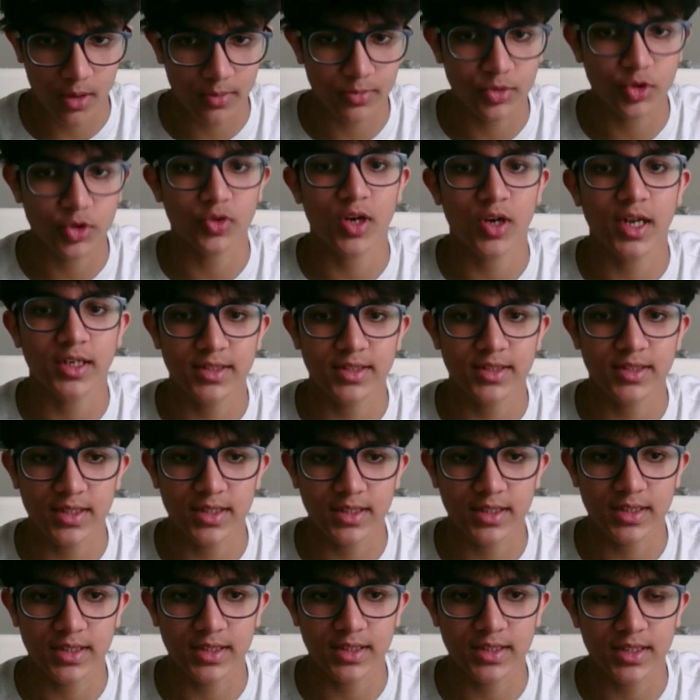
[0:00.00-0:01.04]
So, knight to
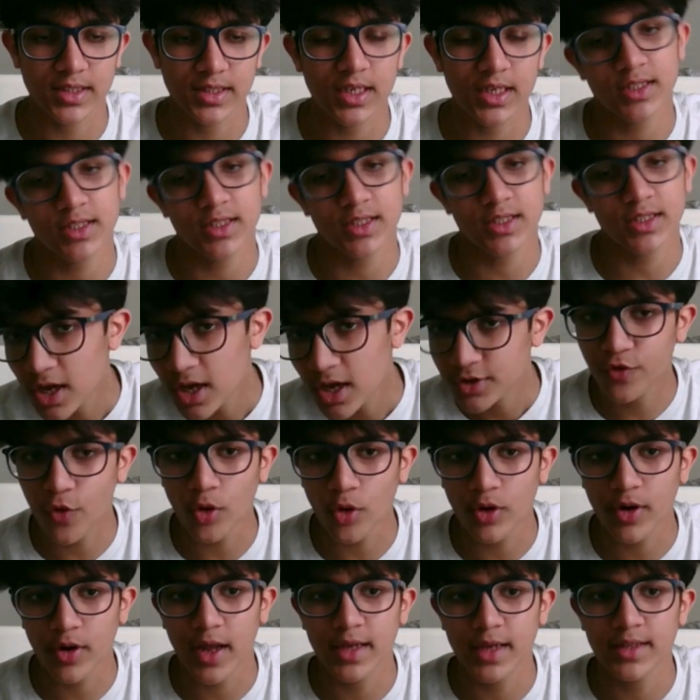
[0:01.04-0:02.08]
c6, the 4
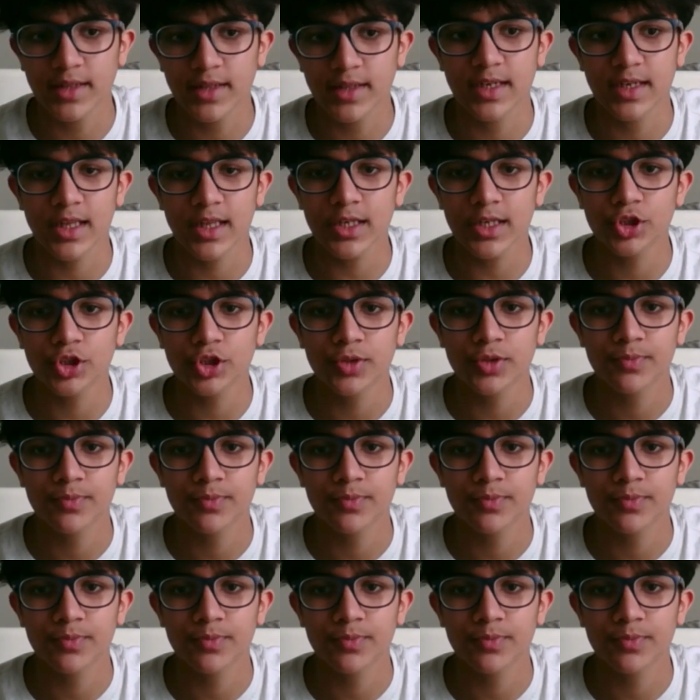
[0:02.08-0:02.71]
knights English,